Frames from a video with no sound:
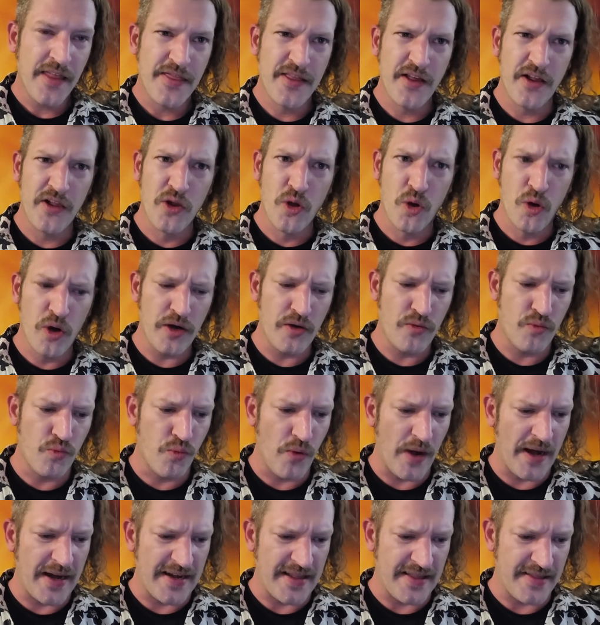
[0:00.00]
The Lord
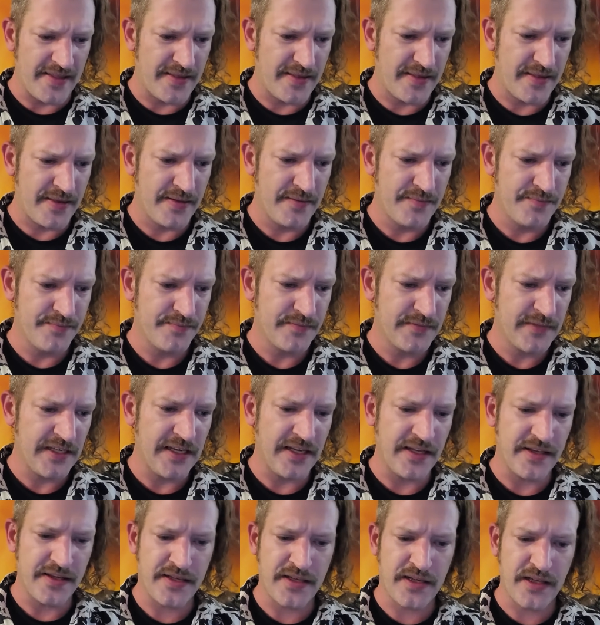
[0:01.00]
reigneth.
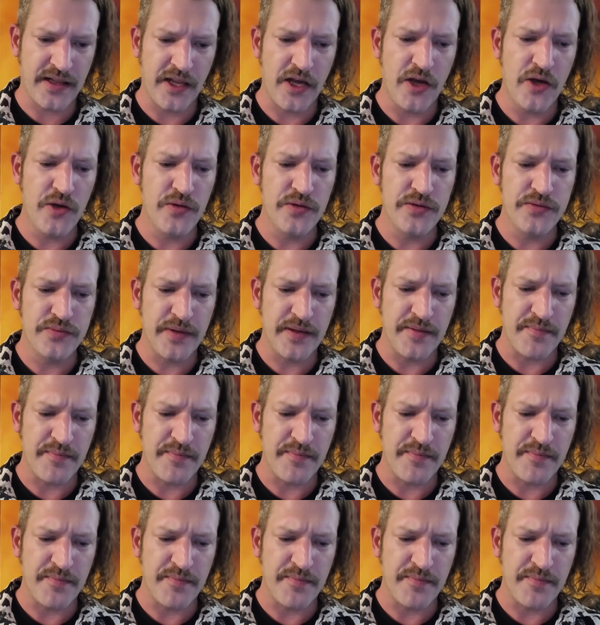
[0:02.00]
He is clothed